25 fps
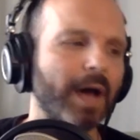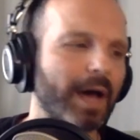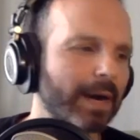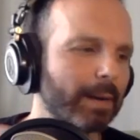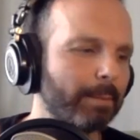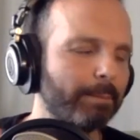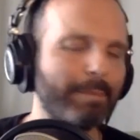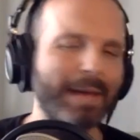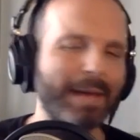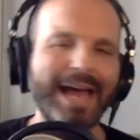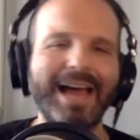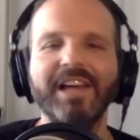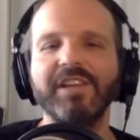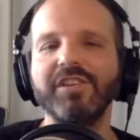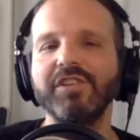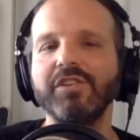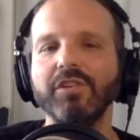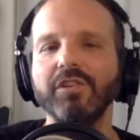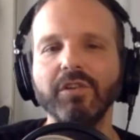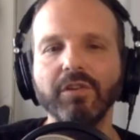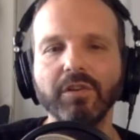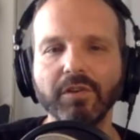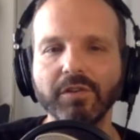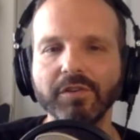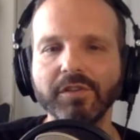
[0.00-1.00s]

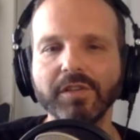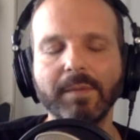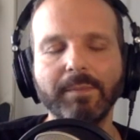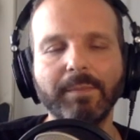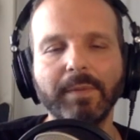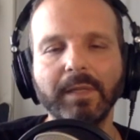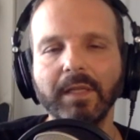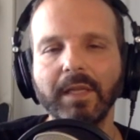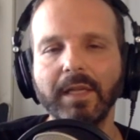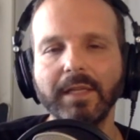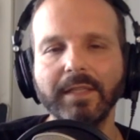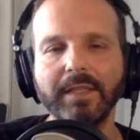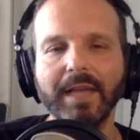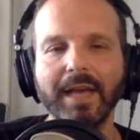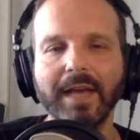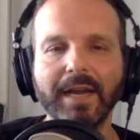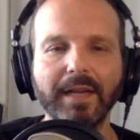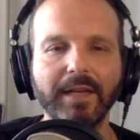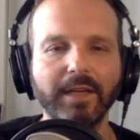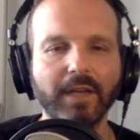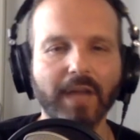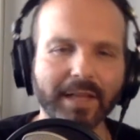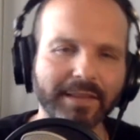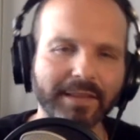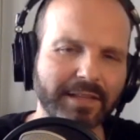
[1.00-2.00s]
basher or something like that.
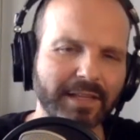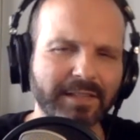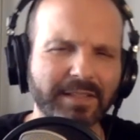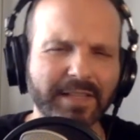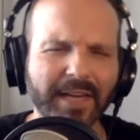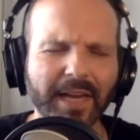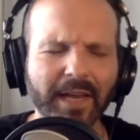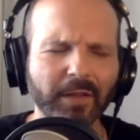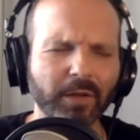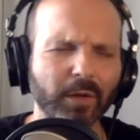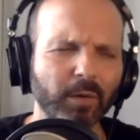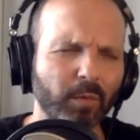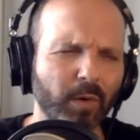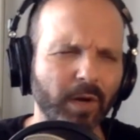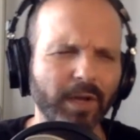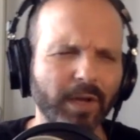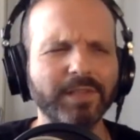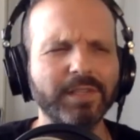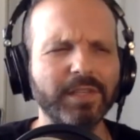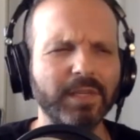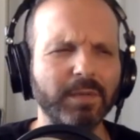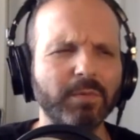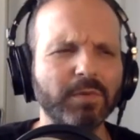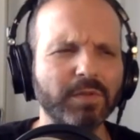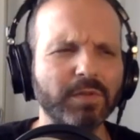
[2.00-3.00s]
And not that Taylor
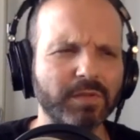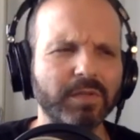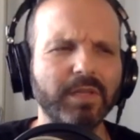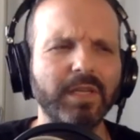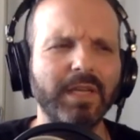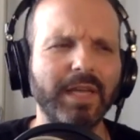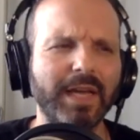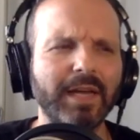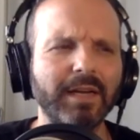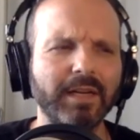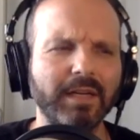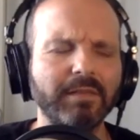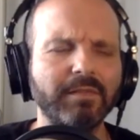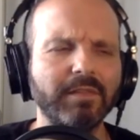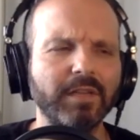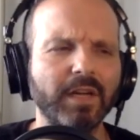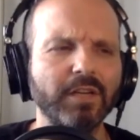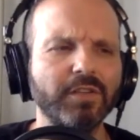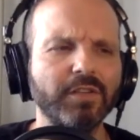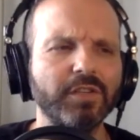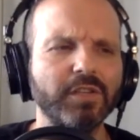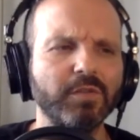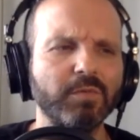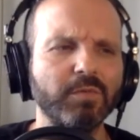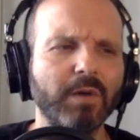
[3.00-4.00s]
was, he had a
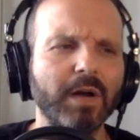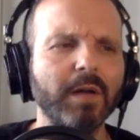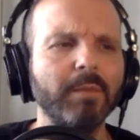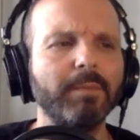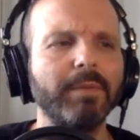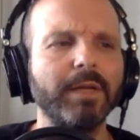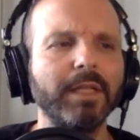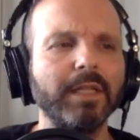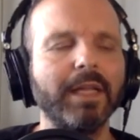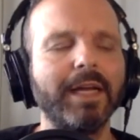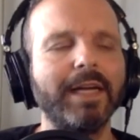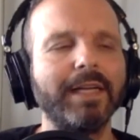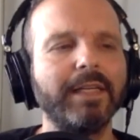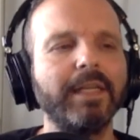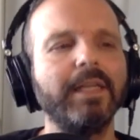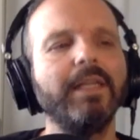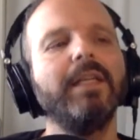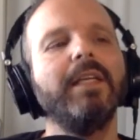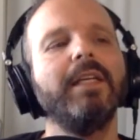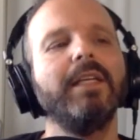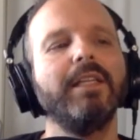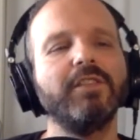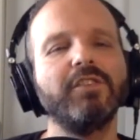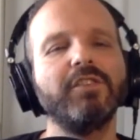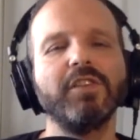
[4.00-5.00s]
touch as well, but like
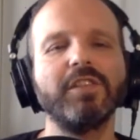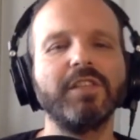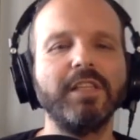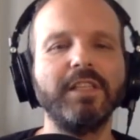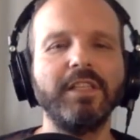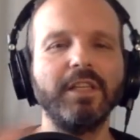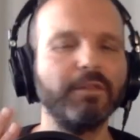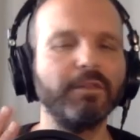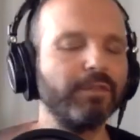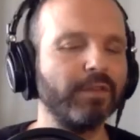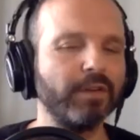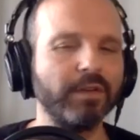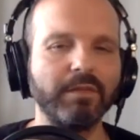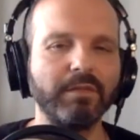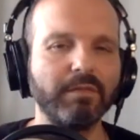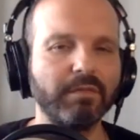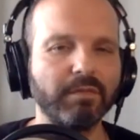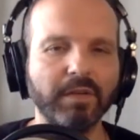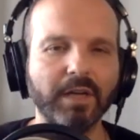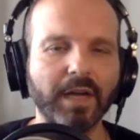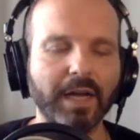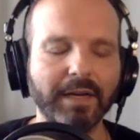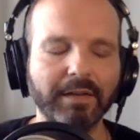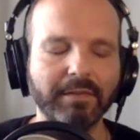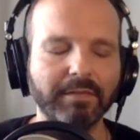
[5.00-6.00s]
it's just a different
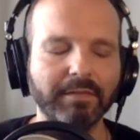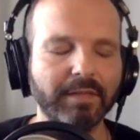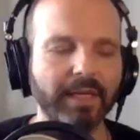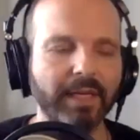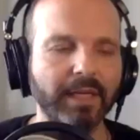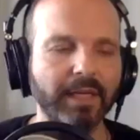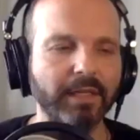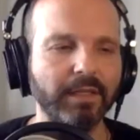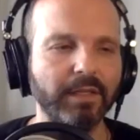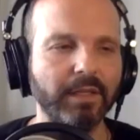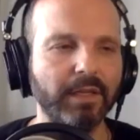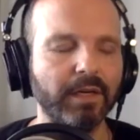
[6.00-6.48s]
kind of thing.